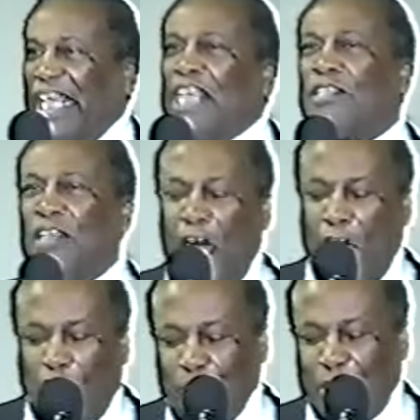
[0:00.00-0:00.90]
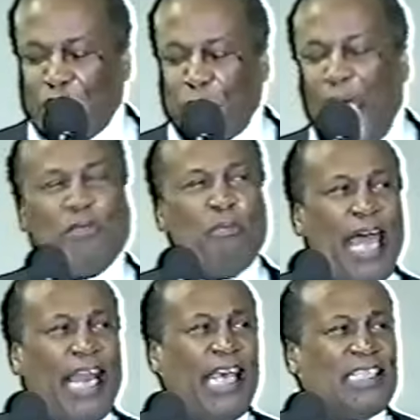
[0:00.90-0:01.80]
Islam is
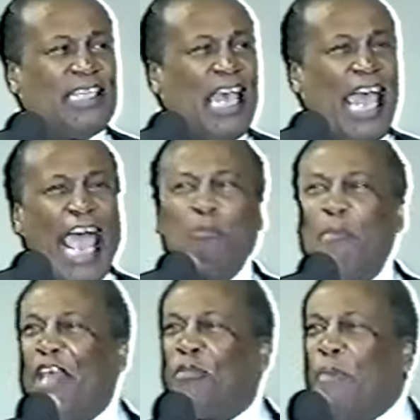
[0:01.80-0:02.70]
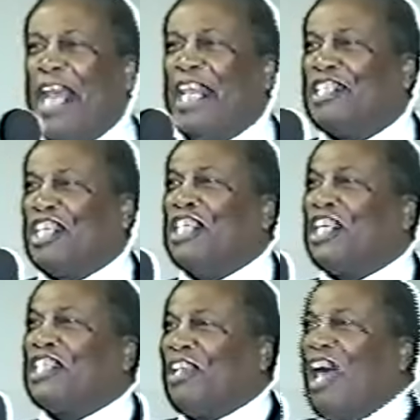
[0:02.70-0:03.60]
mathematics and mathematics is
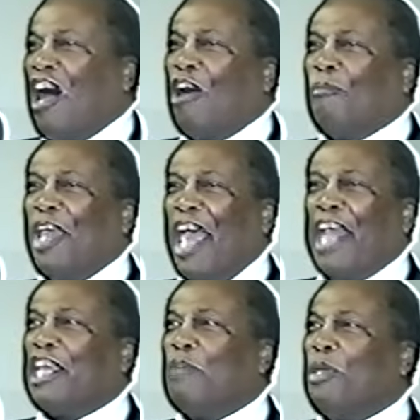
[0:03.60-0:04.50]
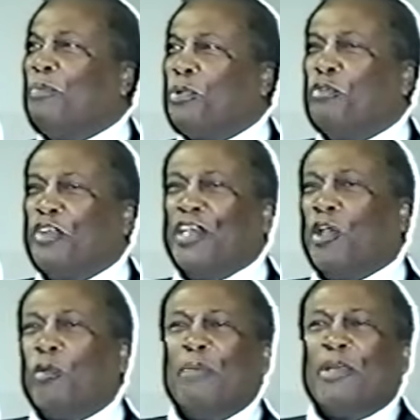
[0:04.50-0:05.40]
Islam and can be proven in
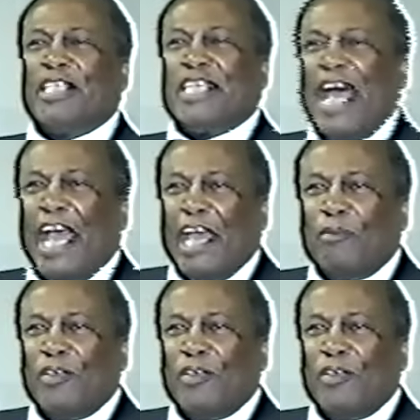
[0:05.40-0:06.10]
no limited time.